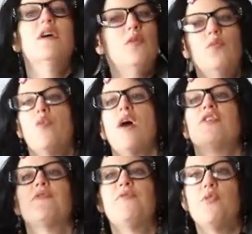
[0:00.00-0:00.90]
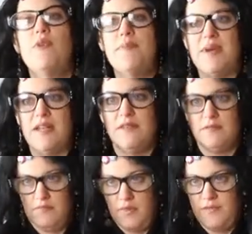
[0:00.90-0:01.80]
wonderful women
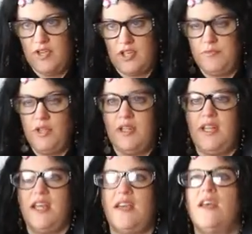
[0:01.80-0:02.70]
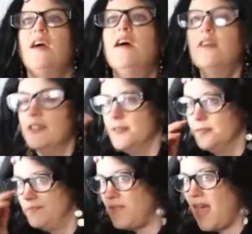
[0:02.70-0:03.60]
of the community.
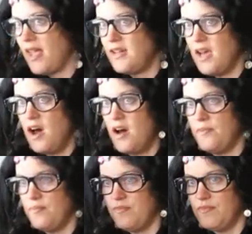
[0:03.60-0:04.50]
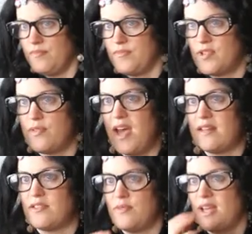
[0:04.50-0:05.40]
And um, so
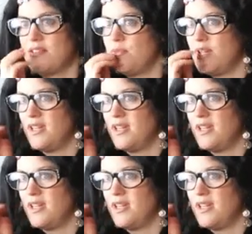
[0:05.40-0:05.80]
that's, that's what